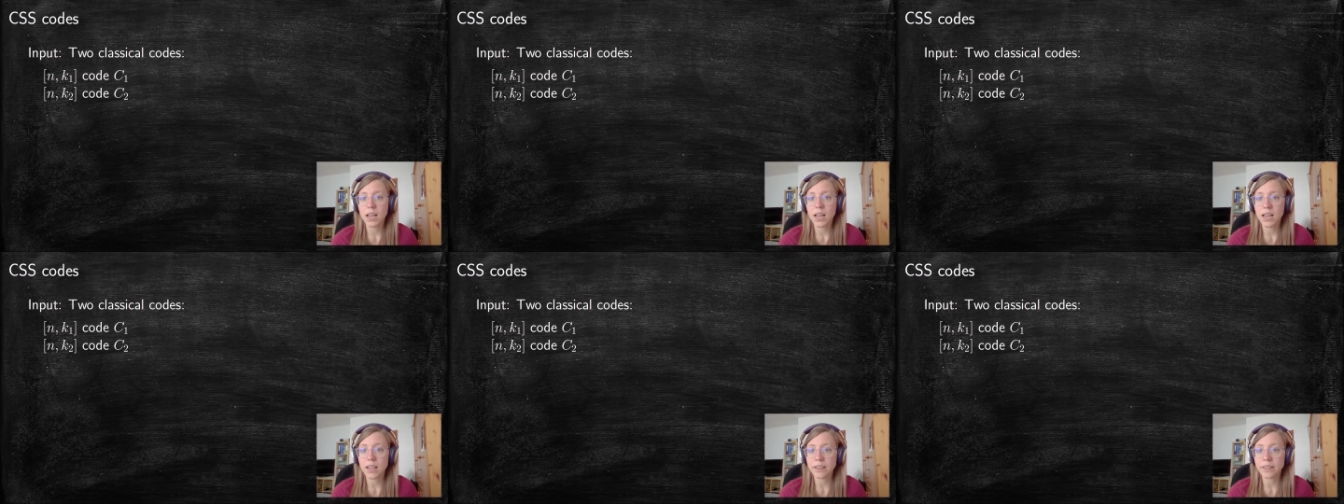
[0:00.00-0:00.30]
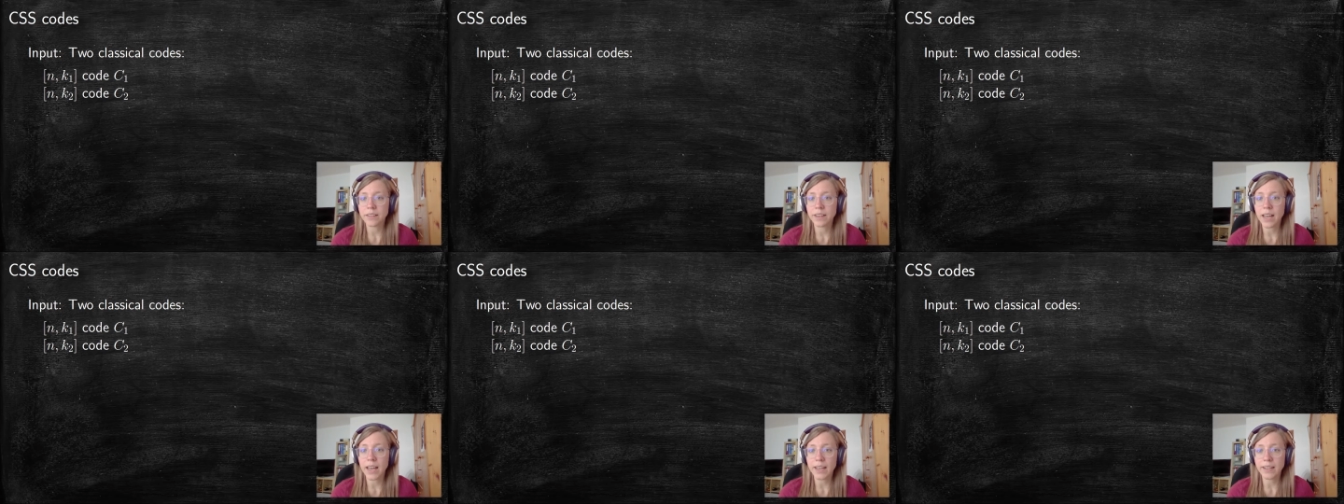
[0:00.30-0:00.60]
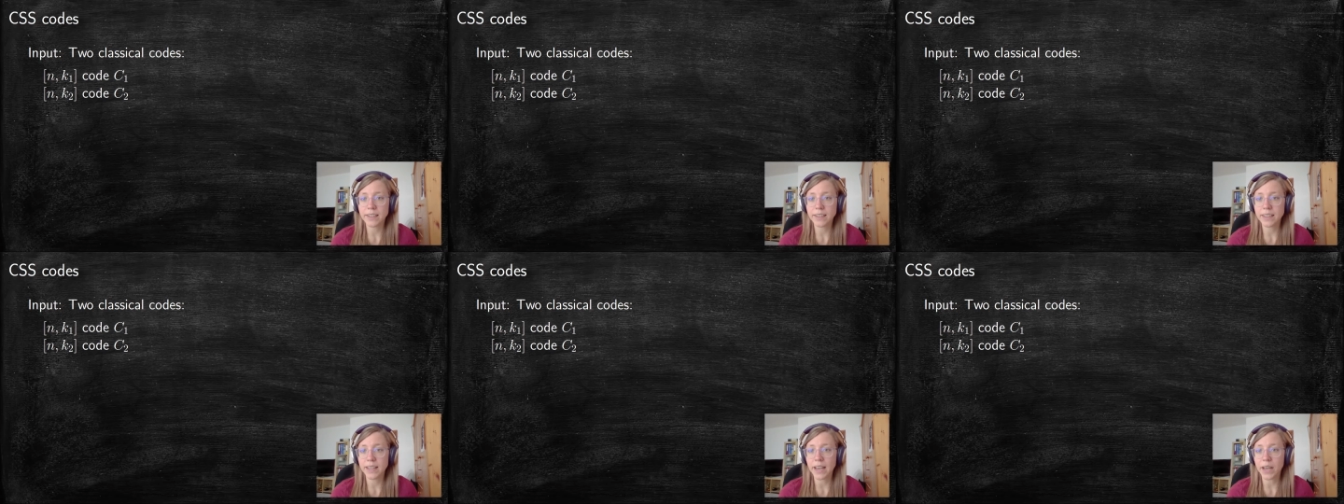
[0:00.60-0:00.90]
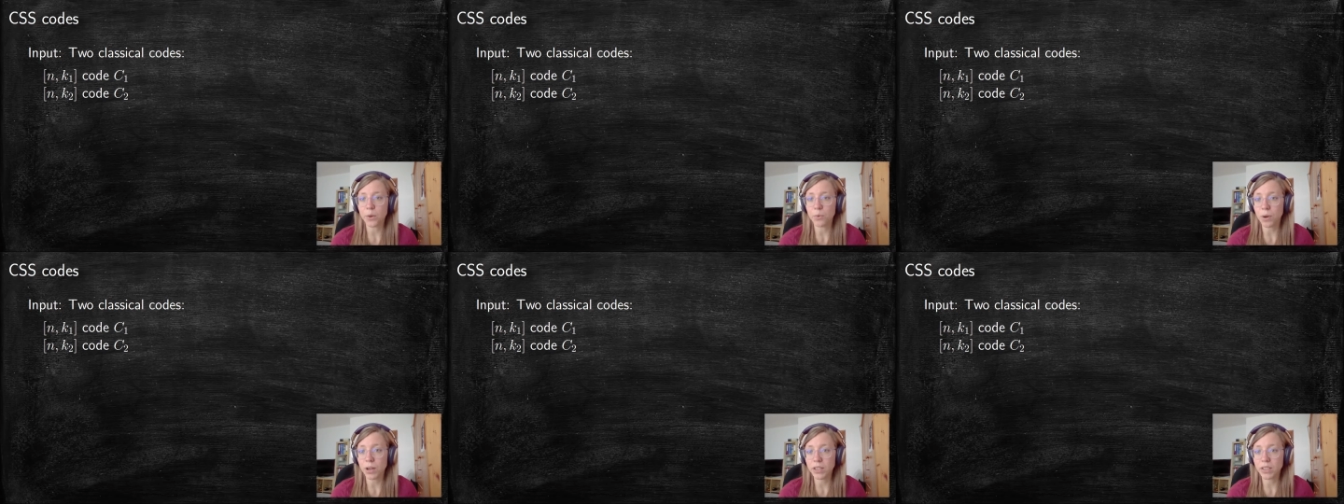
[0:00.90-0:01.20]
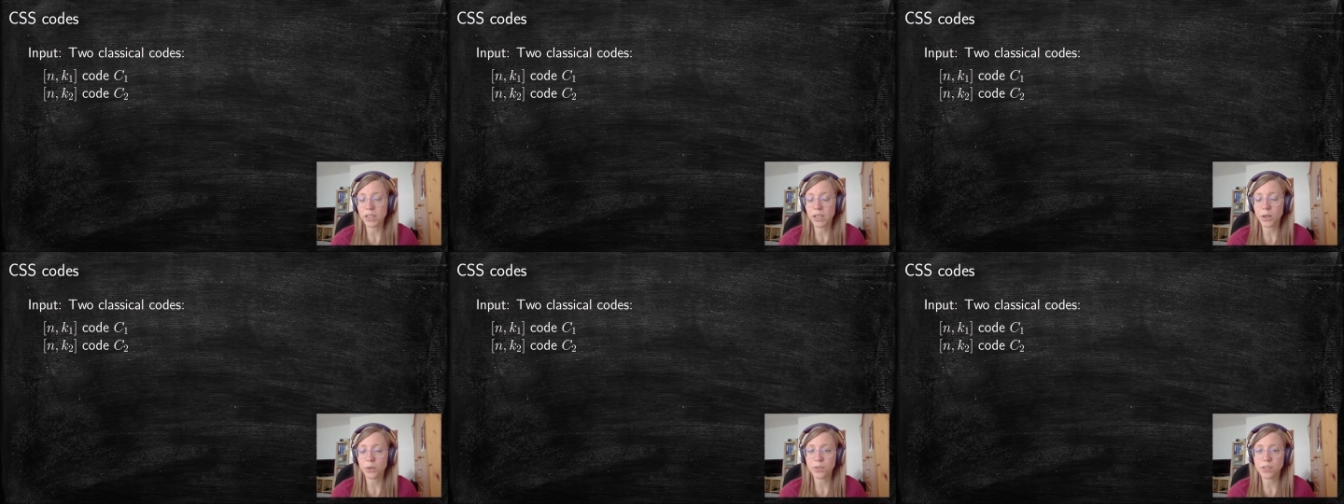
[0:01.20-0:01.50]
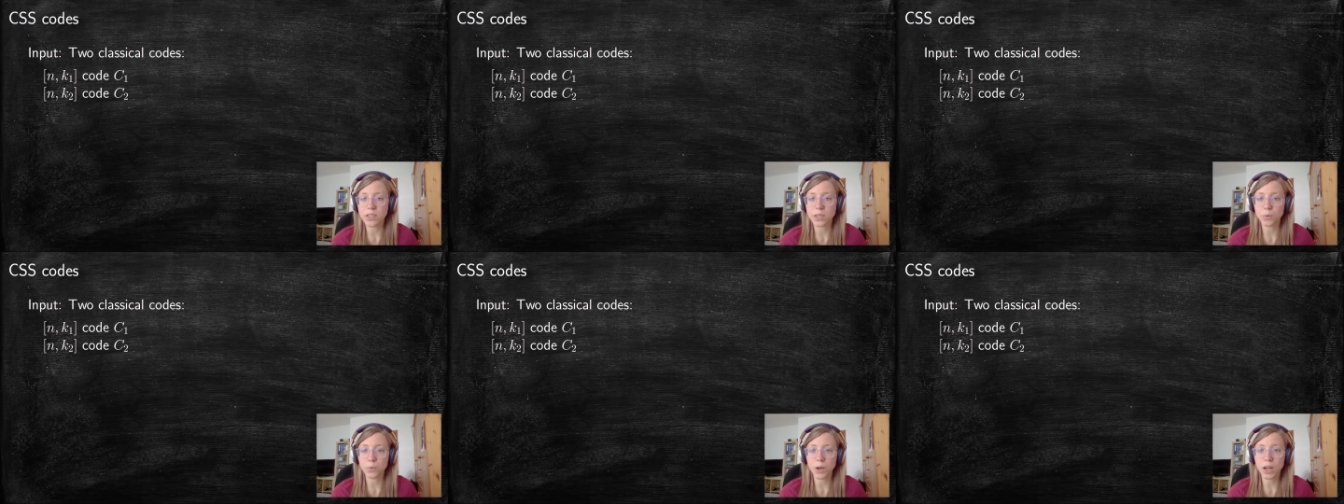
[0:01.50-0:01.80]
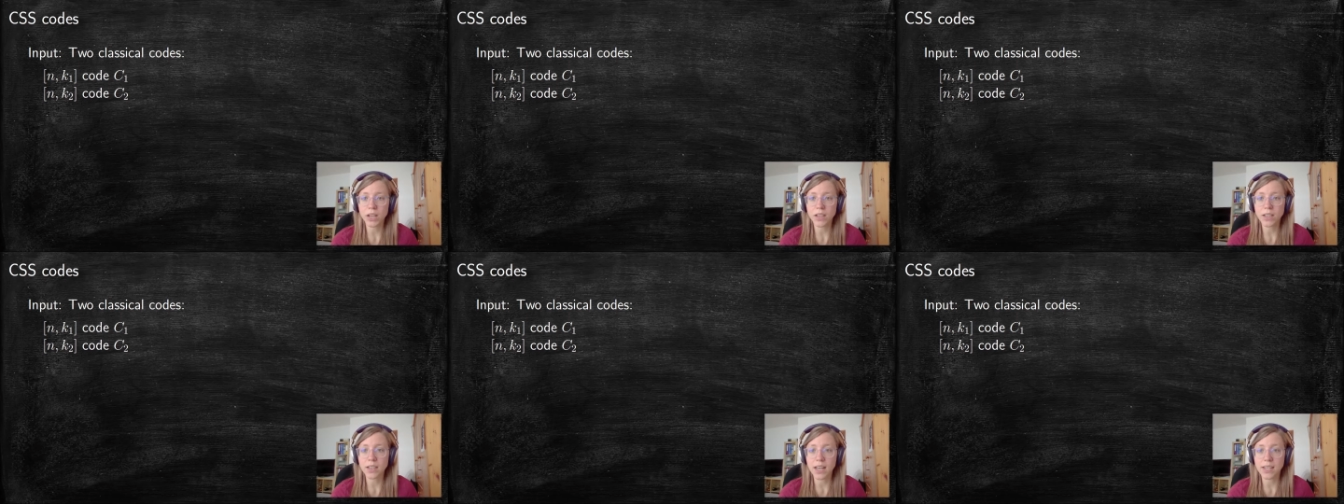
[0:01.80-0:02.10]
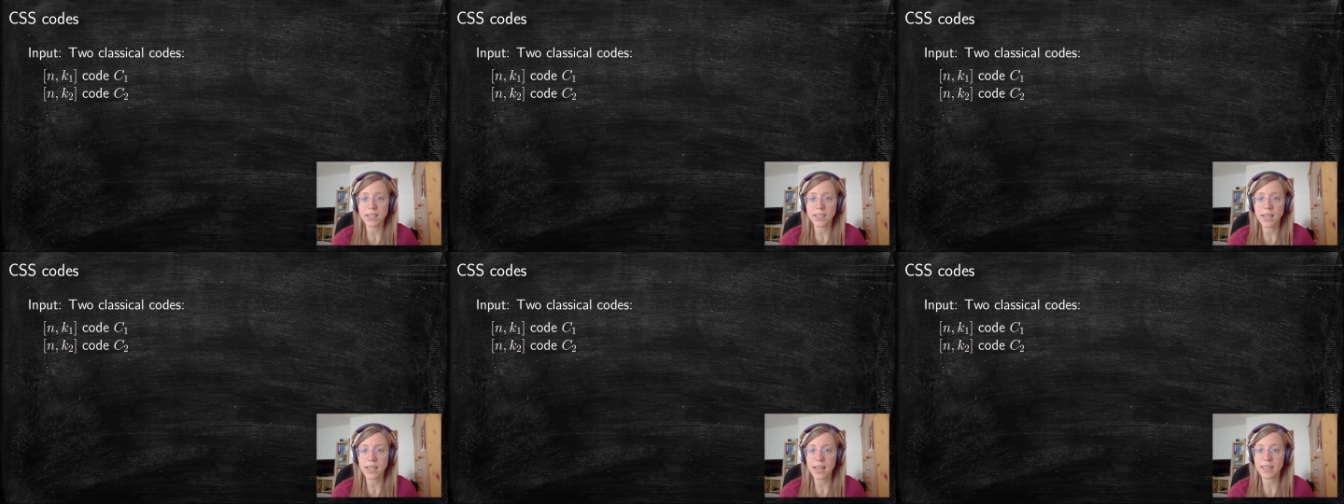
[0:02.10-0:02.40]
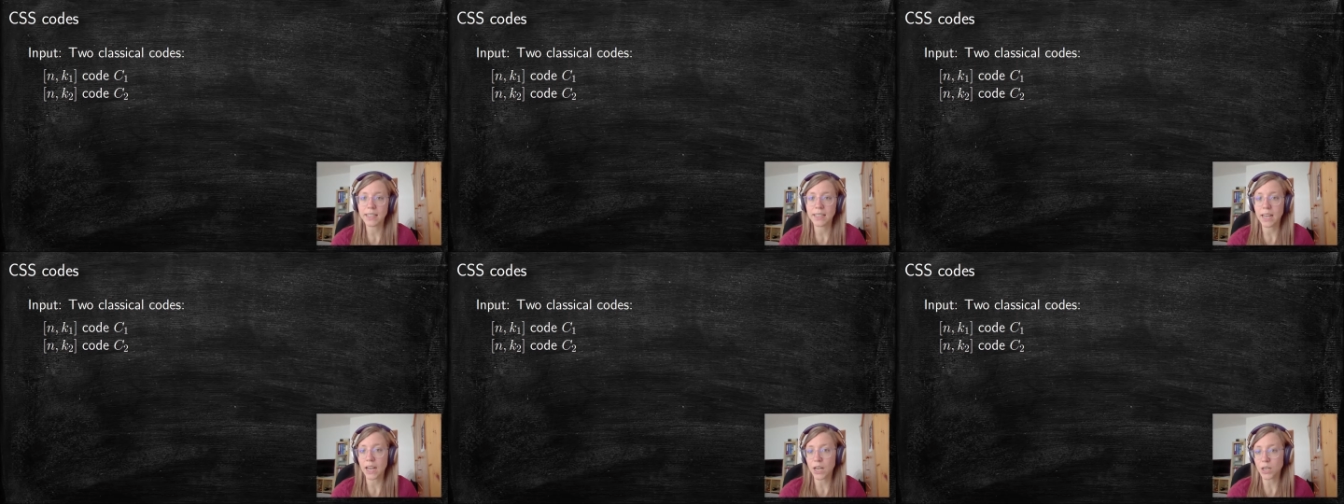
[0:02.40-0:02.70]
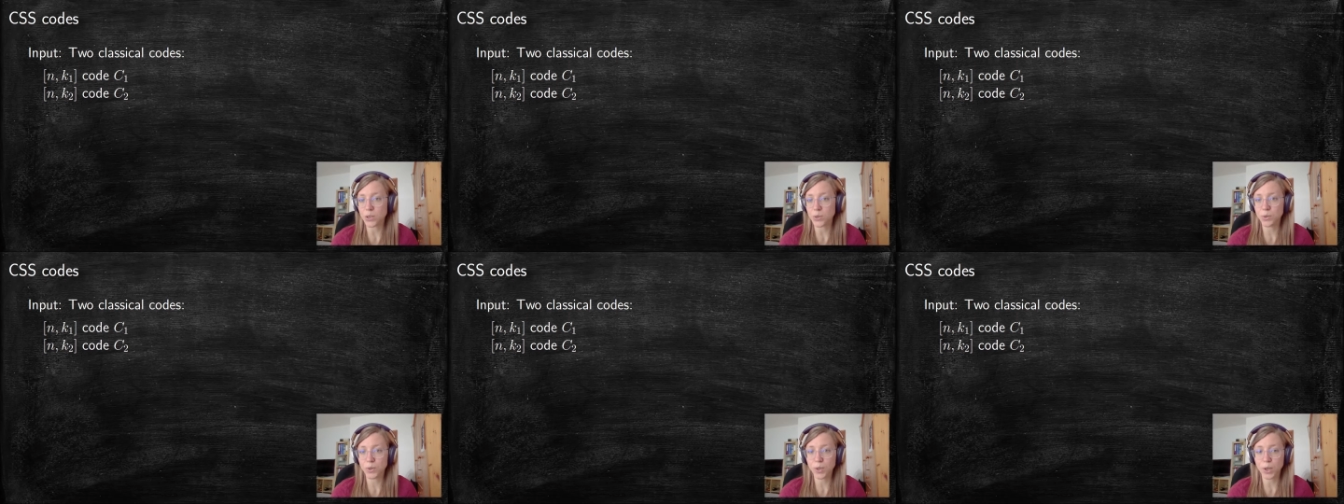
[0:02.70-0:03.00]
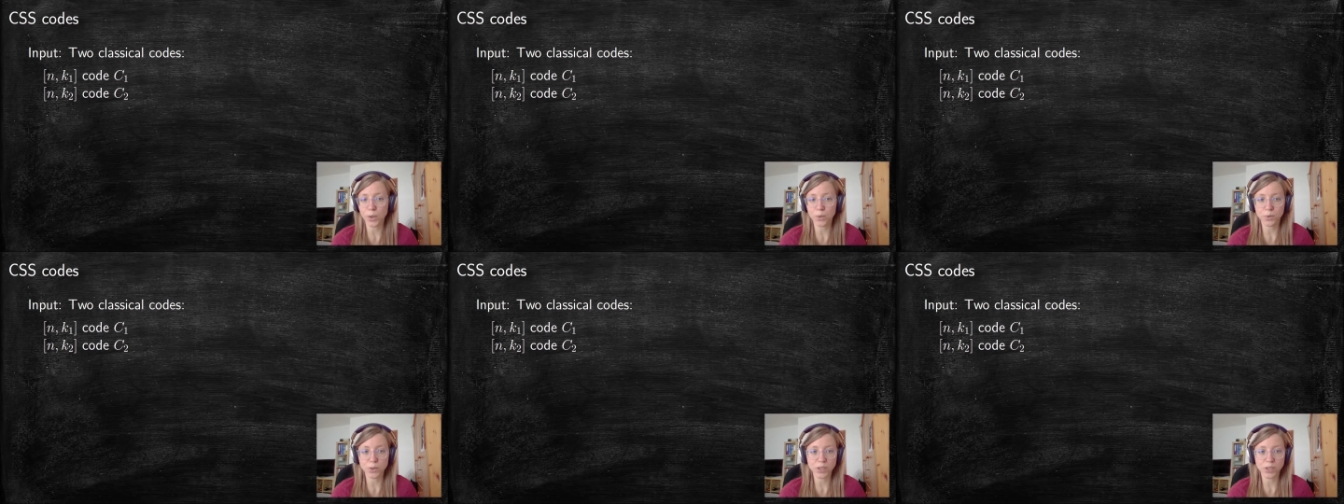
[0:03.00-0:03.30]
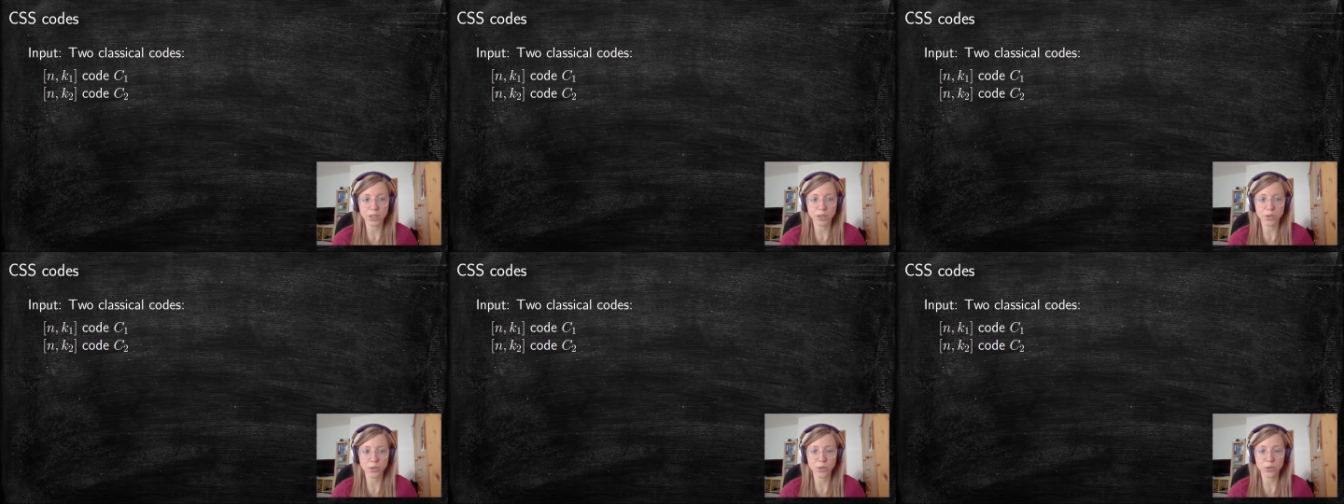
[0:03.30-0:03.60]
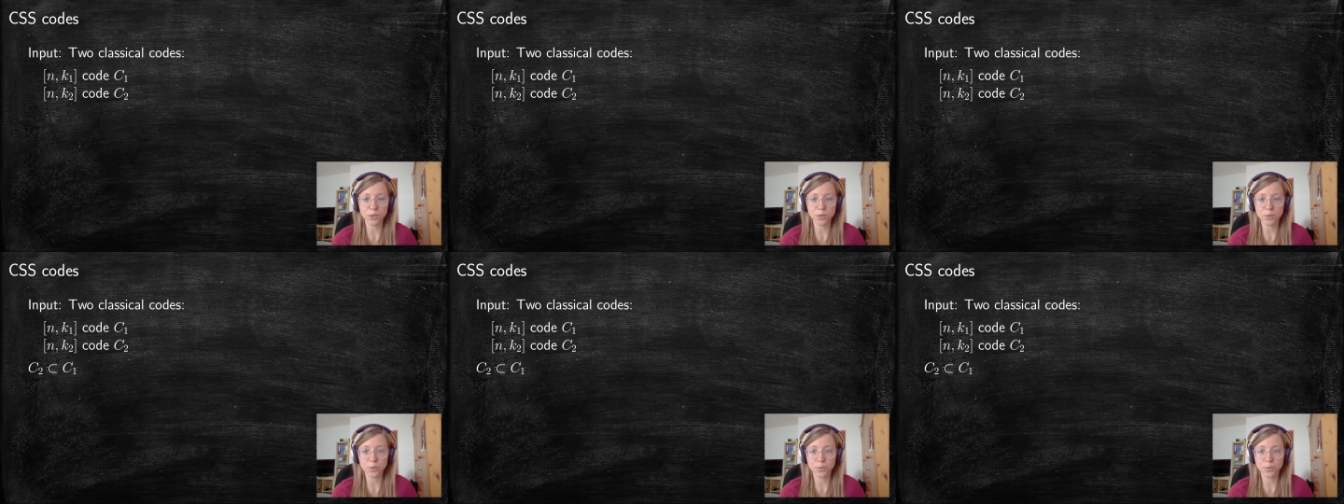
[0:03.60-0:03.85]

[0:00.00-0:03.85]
an NK1 code C1 and an NK2 code C2,